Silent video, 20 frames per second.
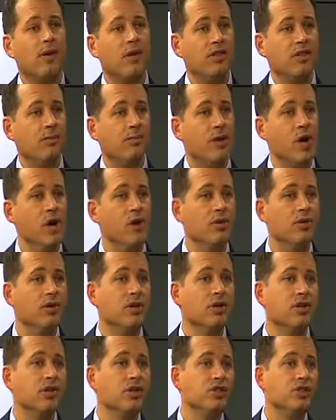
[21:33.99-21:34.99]
on the bone,
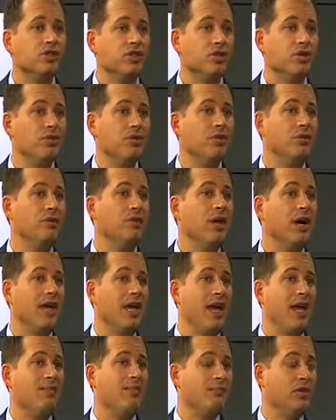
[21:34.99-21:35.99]
to
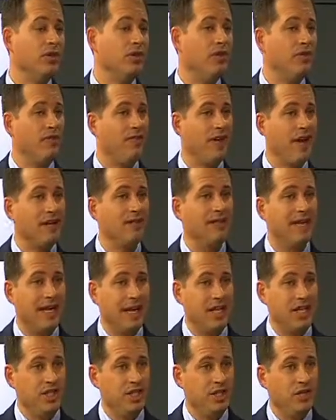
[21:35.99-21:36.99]
again build the
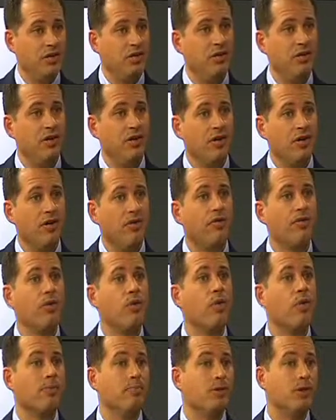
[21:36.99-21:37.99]
foundation
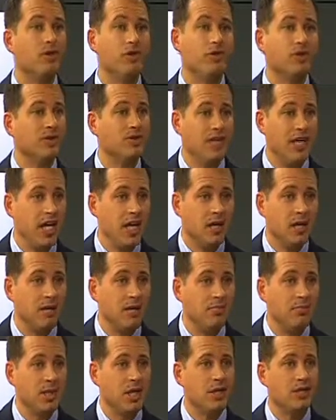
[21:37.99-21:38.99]
for beautiful teeth.
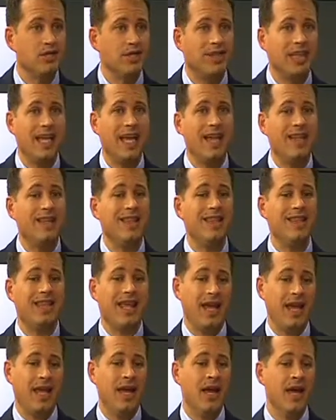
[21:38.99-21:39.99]
Because at the end of the
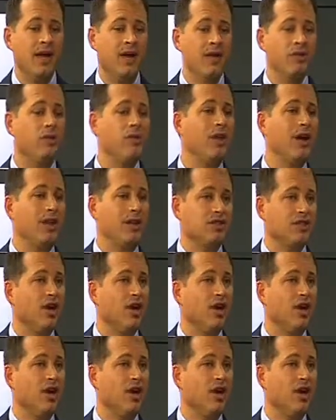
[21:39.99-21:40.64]
day, we're not